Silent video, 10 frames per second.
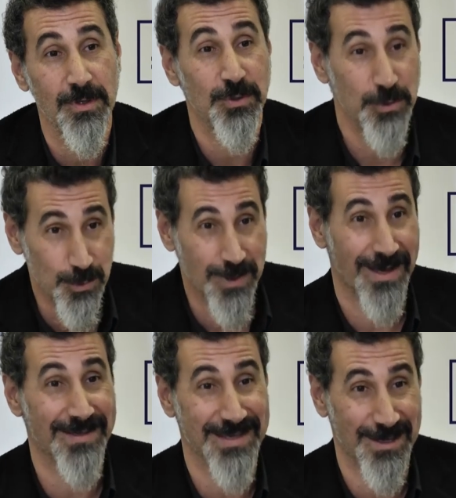you
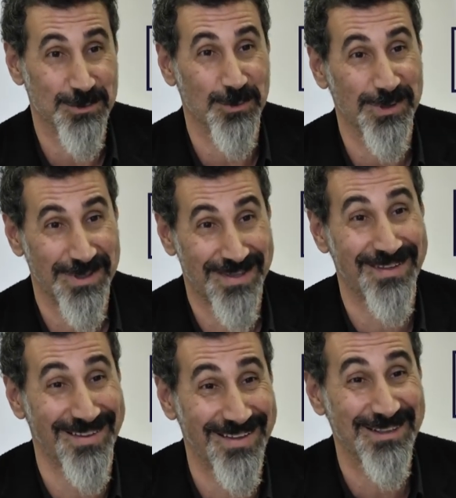guys actually,
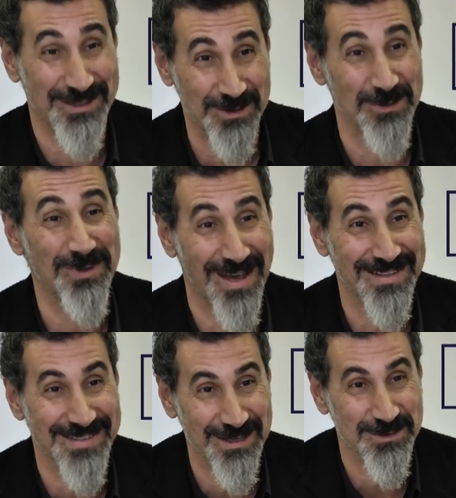it took you
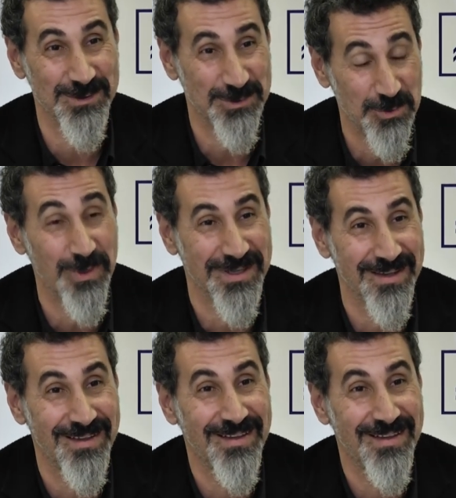guys actually doing